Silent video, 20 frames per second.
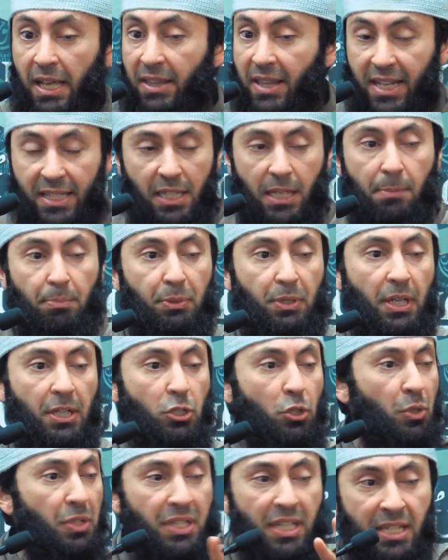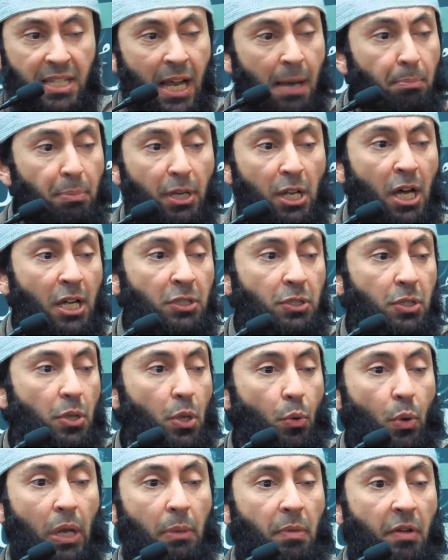That's ghibta. So it does not belong to
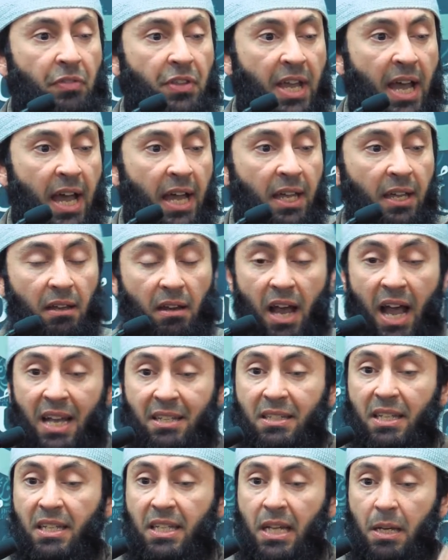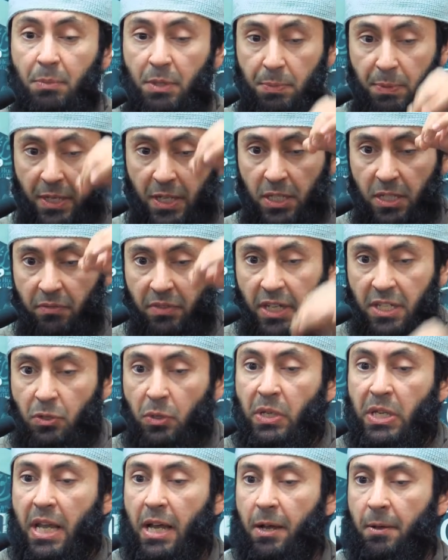the realm of the akhirah. Hasad comes because of the
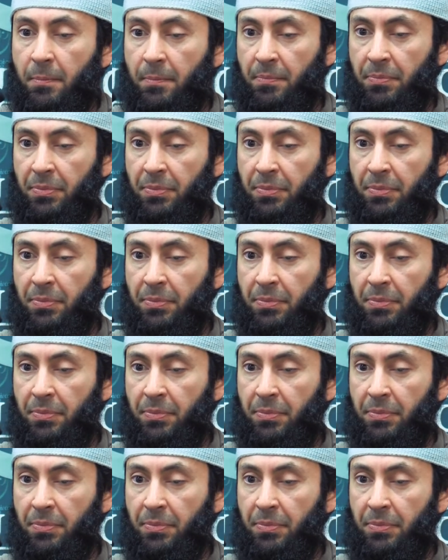dunya.